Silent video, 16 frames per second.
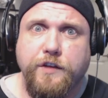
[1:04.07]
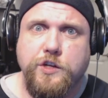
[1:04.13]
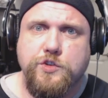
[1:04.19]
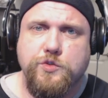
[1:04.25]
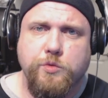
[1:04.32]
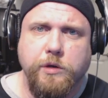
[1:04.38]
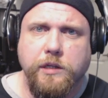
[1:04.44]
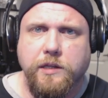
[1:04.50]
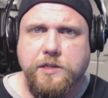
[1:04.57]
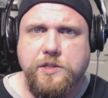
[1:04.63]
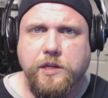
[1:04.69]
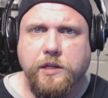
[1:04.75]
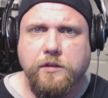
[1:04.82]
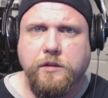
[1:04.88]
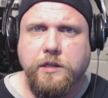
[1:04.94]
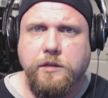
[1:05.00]
finish
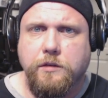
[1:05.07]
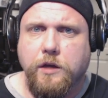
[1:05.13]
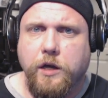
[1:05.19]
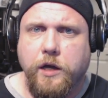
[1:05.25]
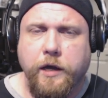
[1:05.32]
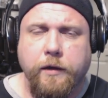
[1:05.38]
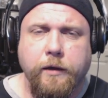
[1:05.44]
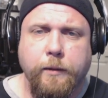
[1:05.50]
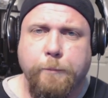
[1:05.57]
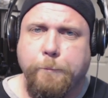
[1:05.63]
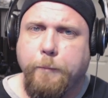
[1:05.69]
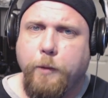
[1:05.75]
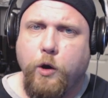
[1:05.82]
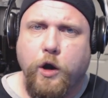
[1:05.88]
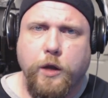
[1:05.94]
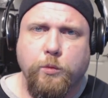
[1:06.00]
realistically. Um,
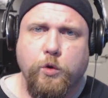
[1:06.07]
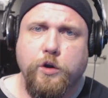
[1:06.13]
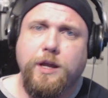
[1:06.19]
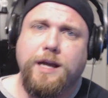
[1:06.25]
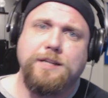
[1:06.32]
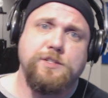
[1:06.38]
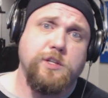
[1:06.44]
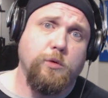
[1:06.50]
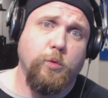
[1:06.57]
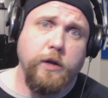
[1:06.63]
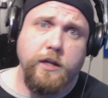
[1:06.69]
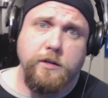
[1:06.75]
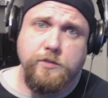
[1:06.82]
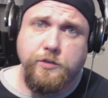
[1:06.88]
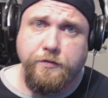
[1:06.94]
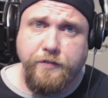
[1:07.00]
onward, I still
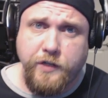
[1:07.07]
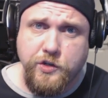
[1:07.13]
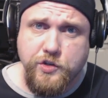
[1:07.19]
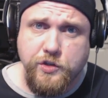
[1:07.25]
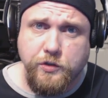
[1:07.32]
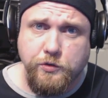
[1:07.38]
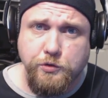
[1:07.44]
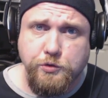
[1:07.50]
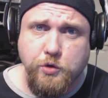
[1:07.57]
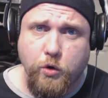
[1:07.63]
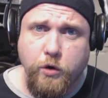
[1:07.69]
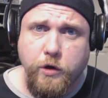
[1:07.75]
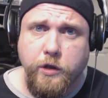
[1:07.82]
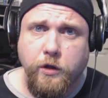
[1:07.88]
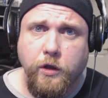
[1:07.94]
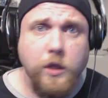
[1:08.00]
wanted to finish the
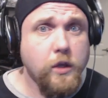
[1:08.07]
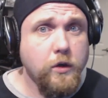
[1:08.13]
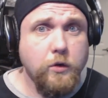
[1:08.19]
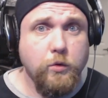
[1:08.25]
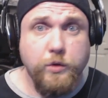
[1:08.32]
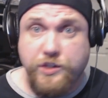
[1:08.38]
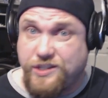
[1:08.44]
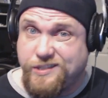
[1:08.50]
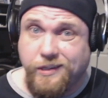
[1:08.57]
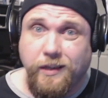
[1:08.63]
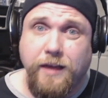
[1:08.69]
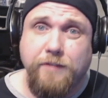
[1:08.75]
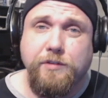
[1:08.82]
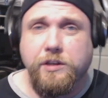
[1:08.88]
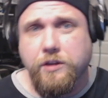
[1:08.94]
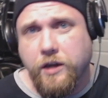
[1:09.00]
tutorial, which I still
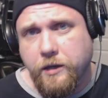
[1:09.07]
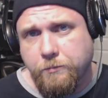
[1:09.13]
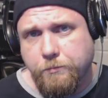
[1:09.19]
haven't done.